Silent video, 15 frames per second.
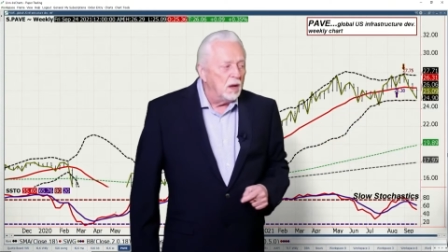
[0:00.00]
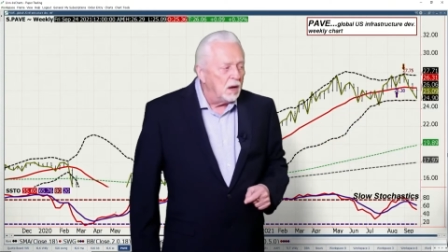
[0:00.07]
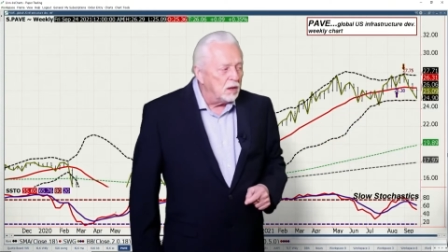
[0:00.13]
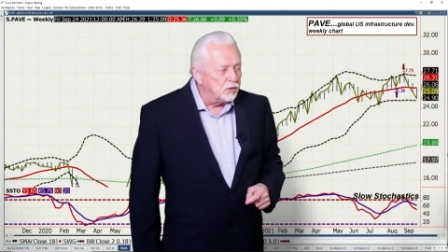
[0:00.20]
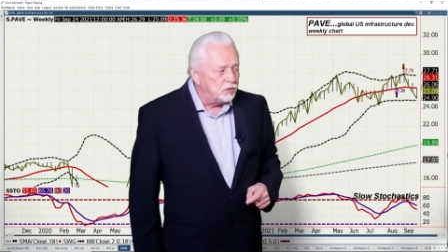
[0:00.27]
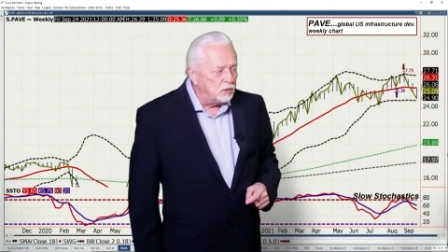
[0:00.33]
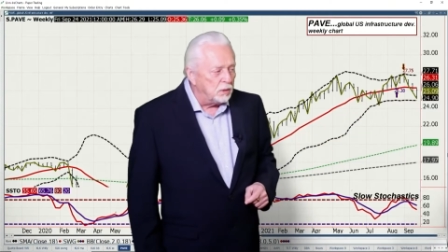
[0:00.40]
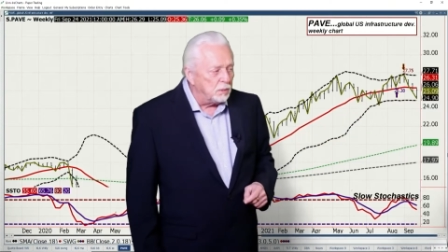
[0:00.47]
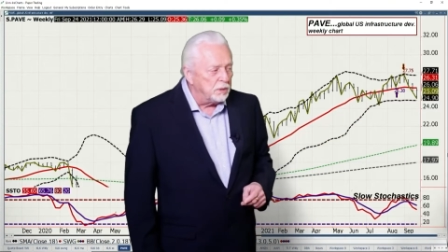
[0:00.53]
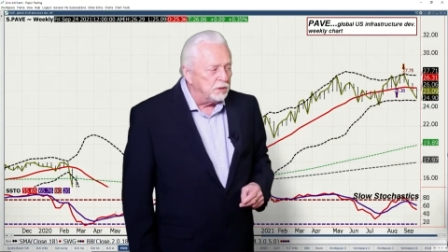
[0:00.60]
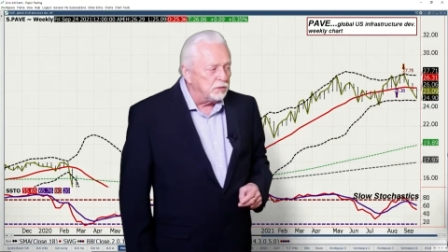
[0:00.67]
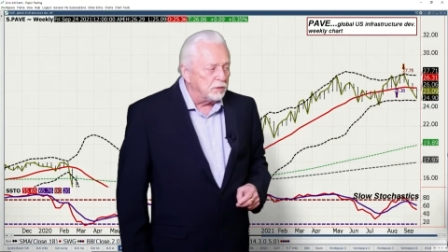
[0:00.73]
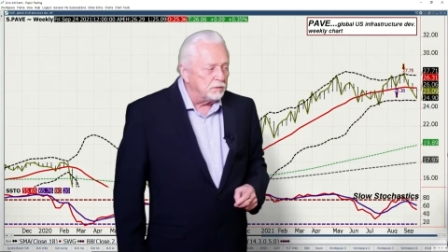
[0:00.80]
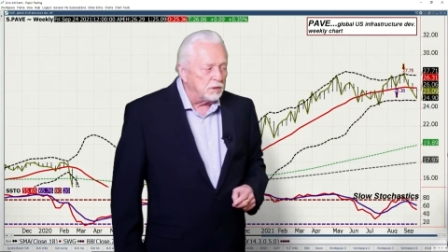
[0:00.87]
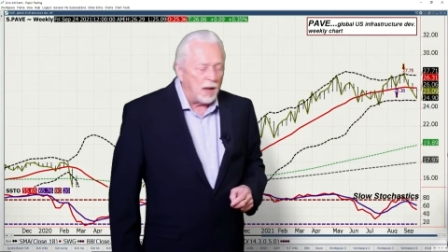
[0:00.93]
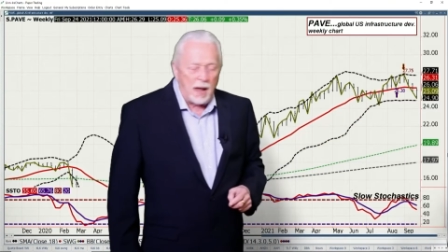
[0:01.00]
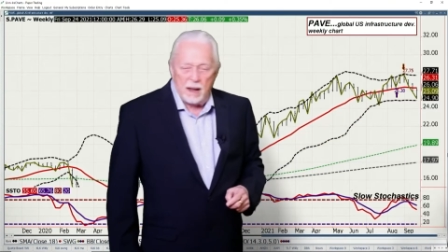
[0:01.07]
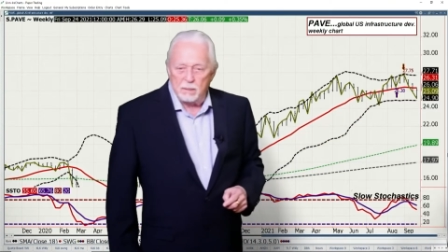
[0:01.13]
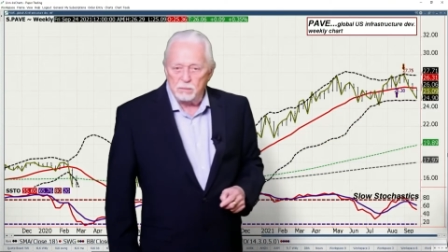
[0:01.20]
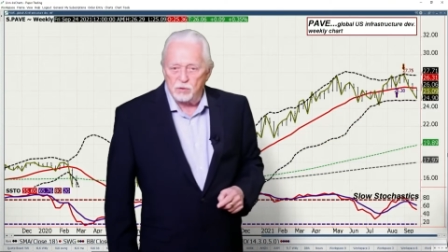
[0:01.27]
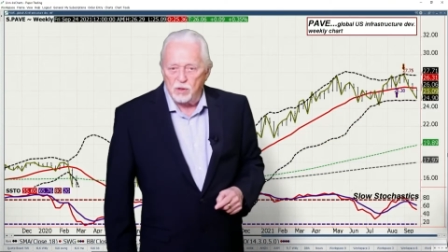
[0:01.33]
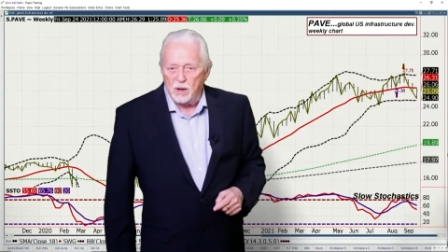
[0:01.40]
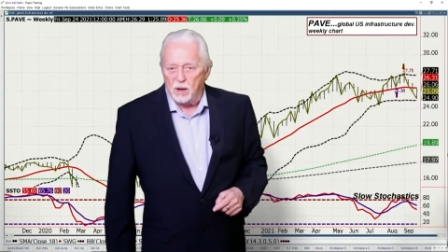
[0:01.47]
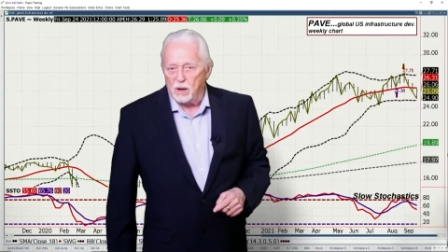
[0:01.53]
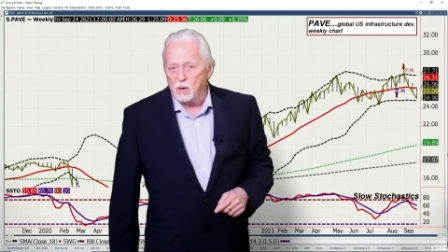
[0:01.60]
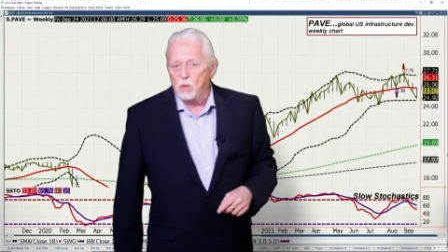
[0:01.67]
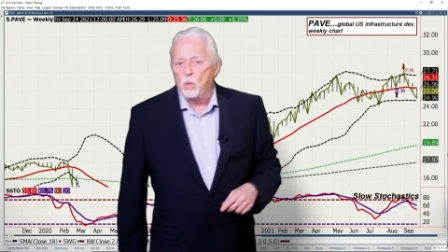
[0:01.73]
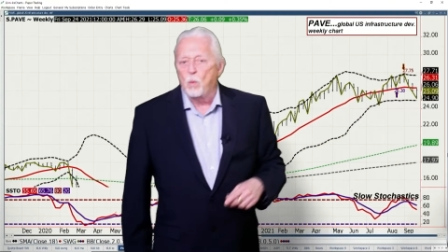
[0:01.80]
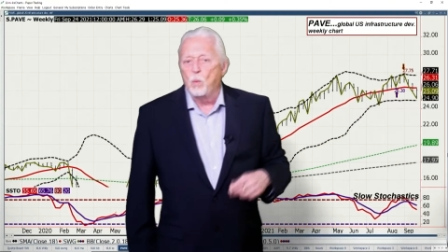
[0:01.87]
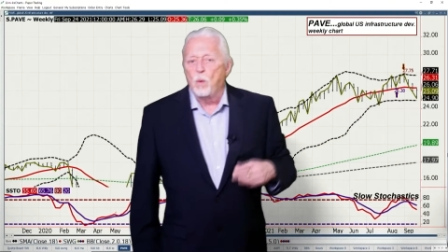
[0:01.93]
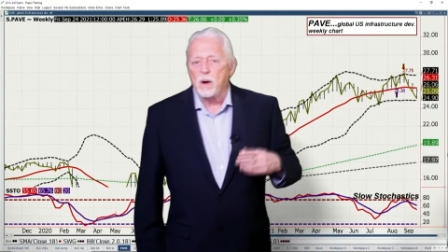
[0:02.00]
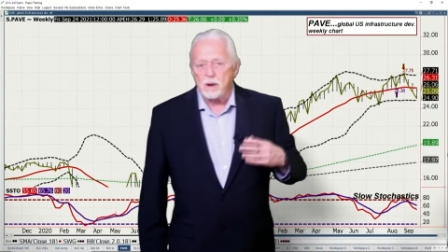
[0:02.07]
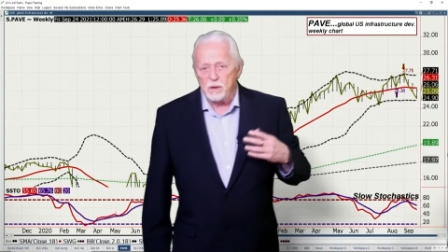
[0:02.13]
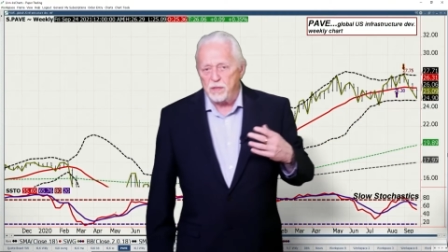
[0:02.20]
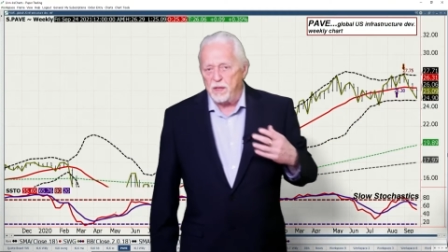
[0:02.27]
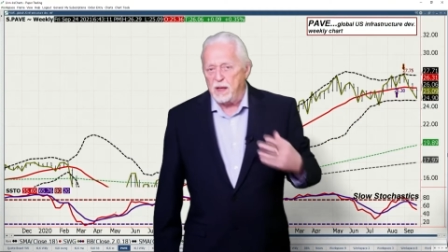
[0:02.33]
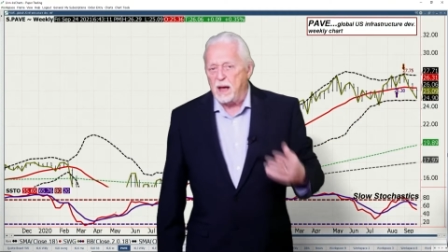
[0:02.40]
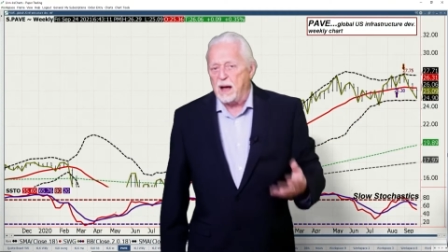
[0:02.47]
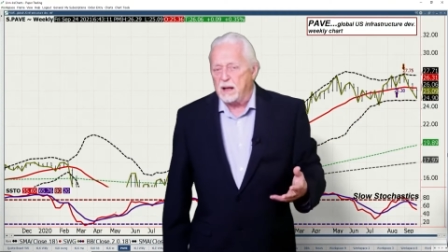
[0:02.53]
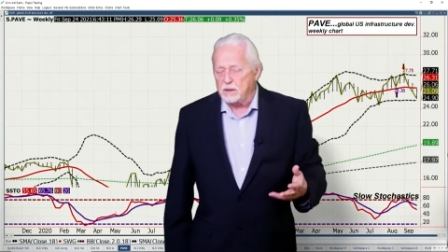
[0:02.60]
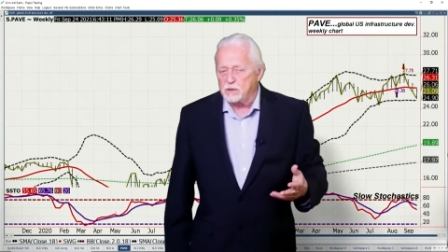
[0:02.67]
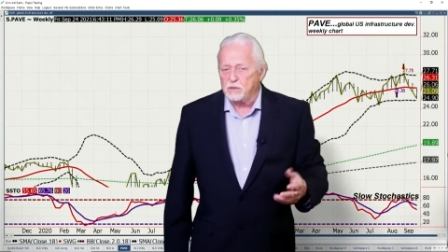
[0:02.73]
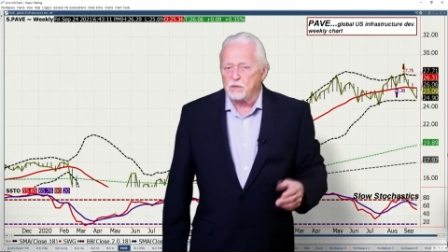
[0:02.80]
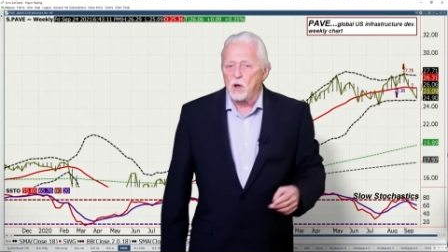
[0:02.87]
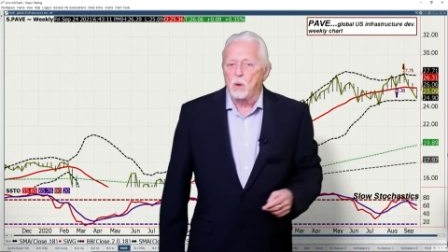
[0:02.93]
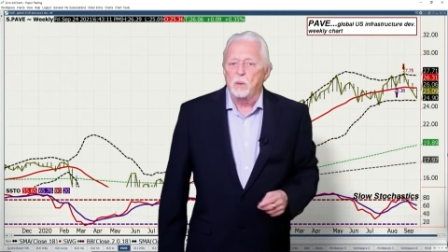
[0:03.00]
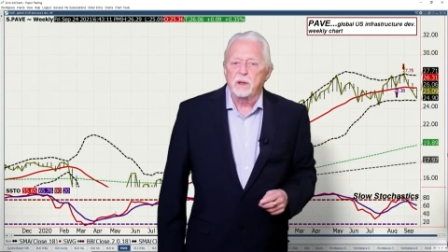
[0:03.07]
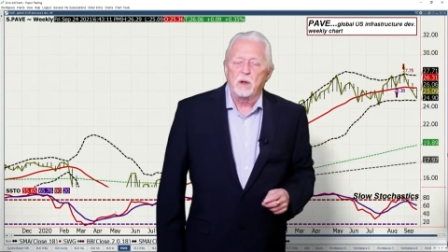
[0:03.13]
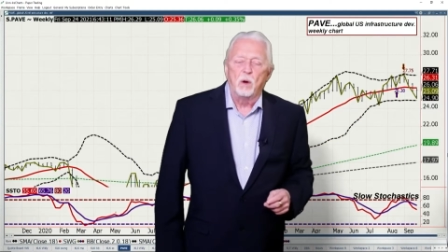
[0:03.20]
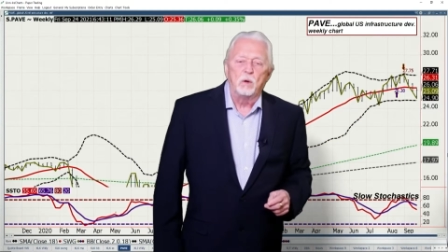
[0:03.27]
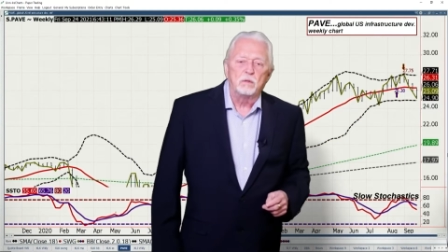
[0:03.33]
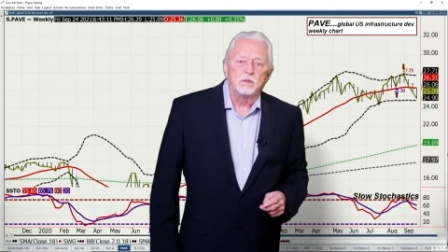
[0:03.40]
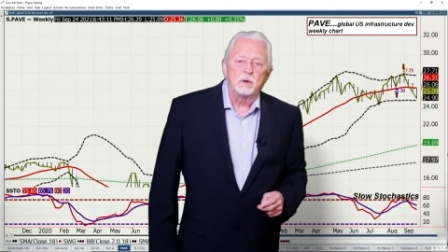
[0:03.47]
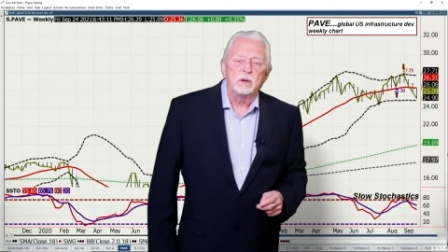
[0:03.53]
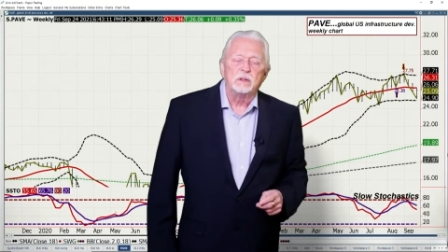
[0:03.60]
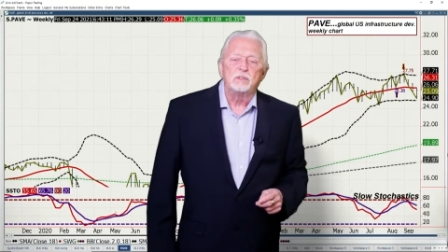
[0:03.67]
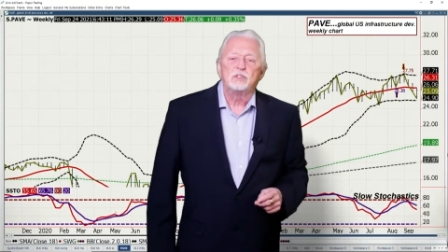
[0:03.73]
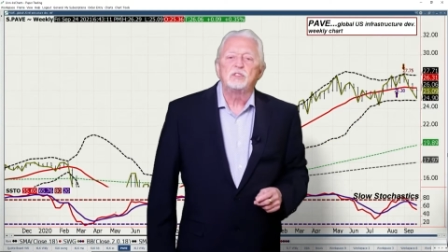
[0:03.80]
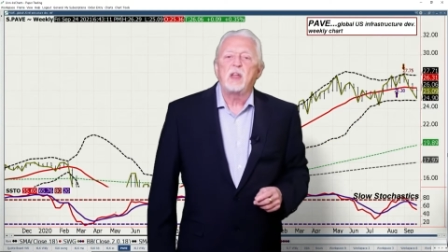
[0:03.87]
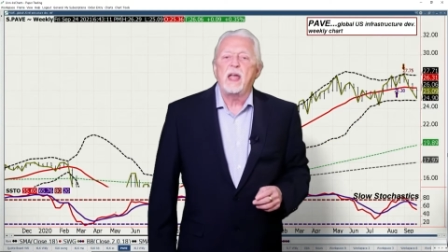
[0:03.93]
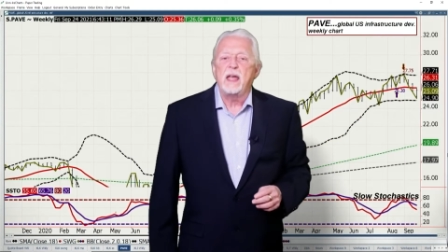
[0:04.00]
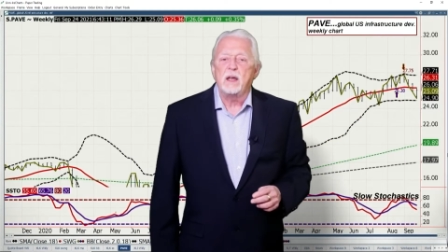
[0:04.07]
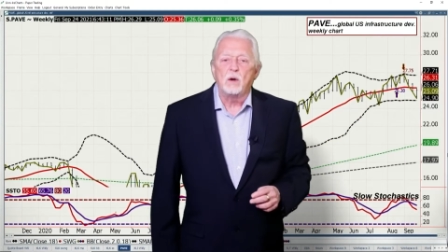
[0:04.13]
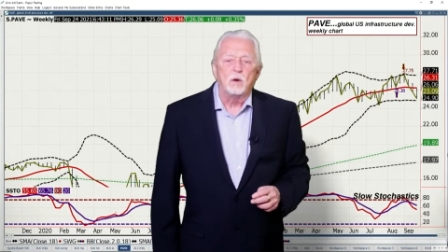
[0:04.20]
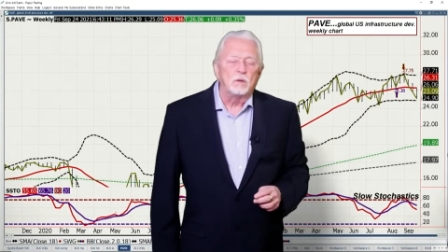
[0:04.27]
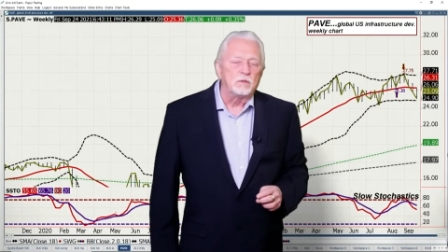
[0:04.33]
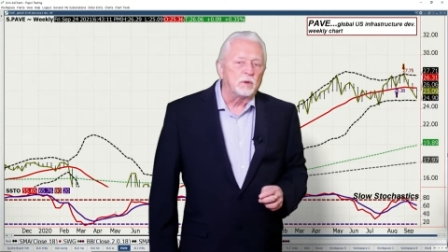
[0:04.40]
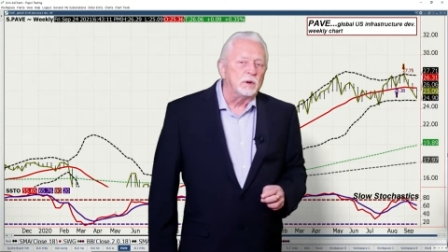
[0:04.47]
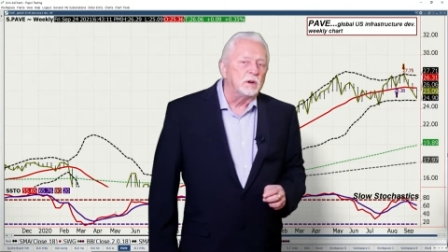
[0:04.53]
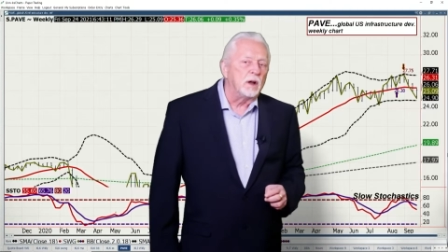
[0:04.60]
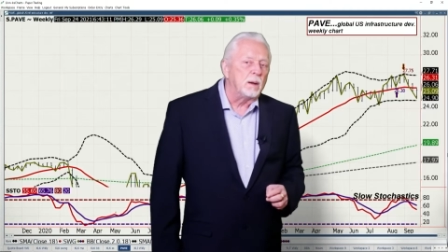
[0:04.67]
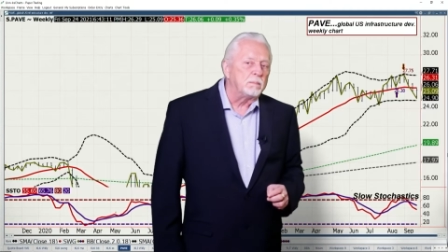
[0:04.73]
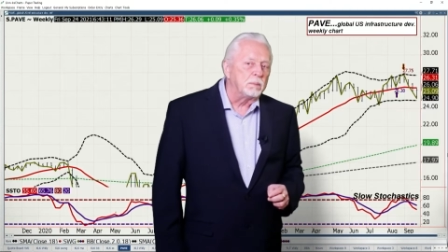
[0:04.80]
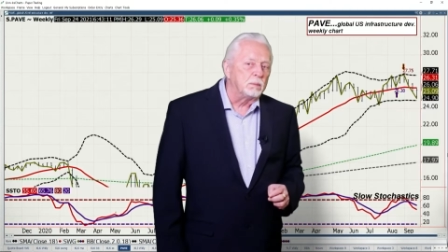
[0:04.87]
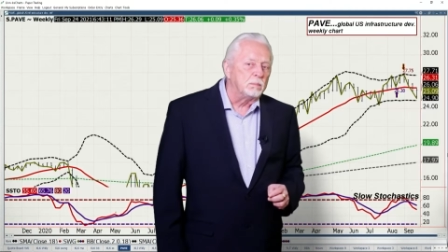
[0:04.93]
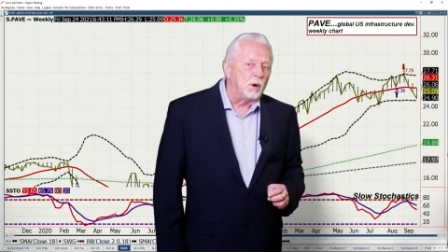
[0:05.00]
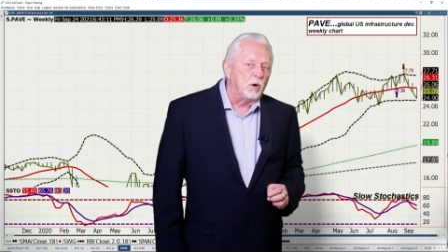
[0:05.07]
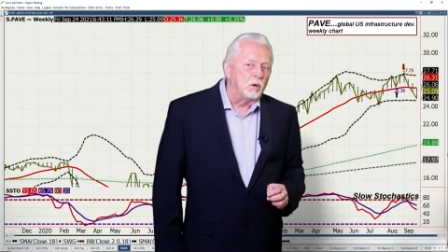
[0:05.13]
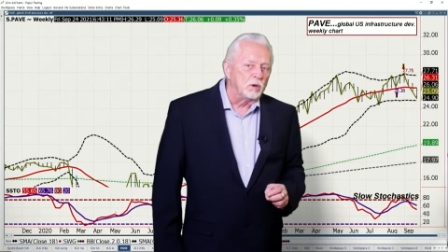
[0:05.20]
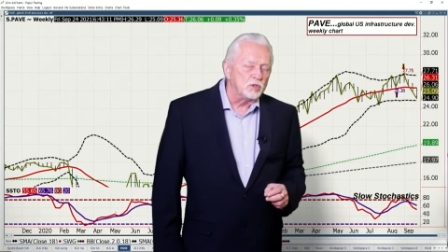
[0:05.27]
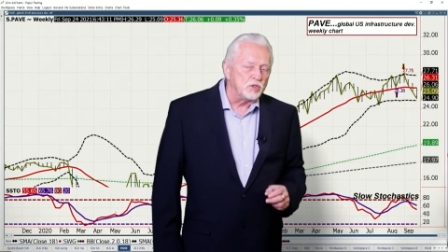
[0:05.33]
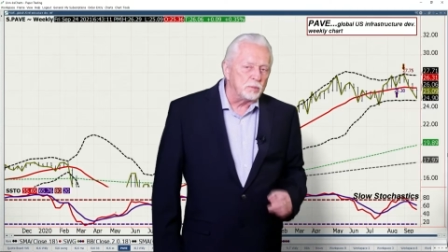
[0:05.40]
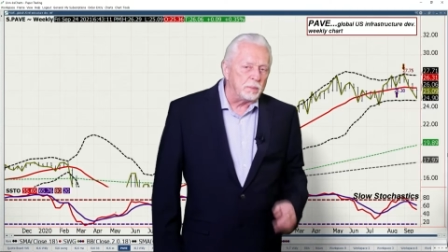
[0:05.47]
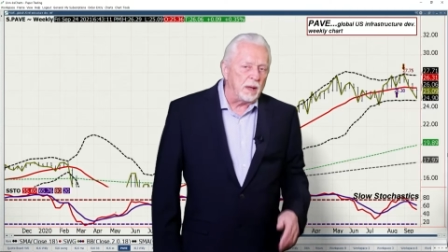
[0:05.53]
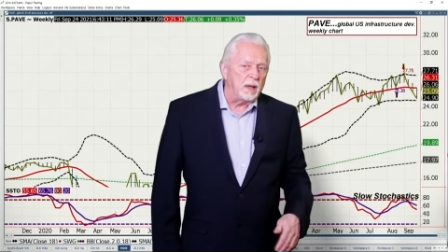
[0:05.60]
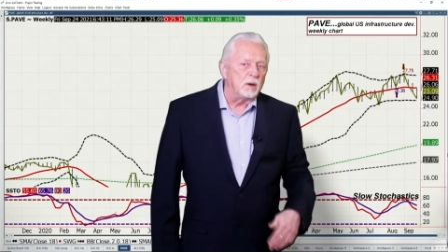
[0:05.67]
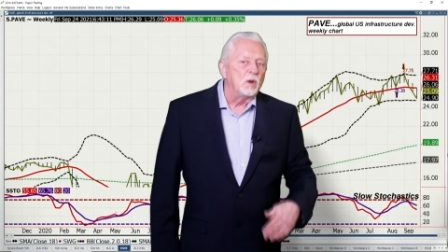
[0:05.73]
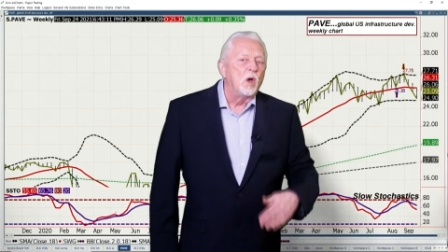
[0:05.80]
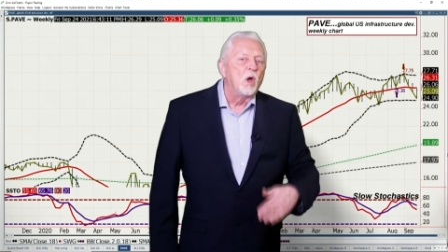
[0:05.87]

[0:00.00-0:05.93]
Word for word: a series of times there what are the odds of going over and staying over an Upper Bollinger Band?